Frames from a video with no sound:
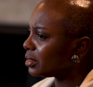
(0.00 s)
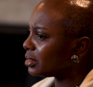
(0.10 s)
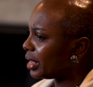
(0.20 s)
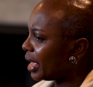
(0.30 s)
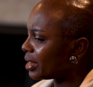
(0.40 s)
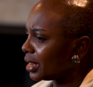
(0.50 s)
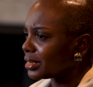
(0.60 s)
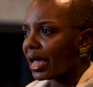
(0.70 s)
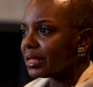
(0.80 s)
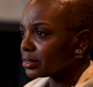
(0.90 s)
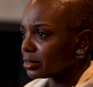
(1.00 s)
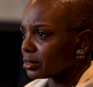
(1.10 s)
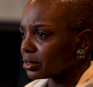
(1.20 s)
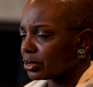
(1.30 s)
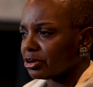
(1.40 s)
had a
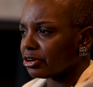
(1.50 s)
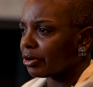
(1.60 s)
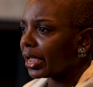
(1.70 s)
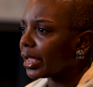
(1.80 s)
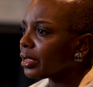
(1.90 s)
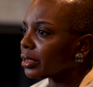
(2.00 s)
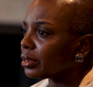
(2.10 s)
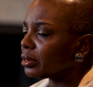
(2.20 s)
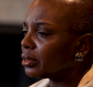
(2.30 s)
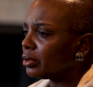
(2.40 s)
license in their hand.